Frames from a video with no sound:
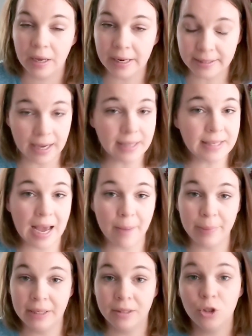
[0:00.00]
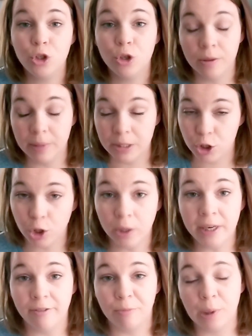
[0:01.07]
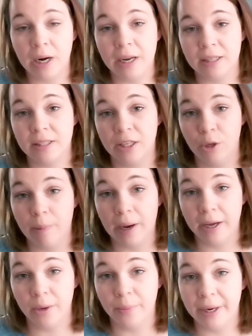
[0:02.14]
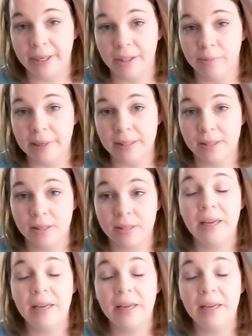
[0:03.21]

It does happen to the majority of products that you buy on a regular basis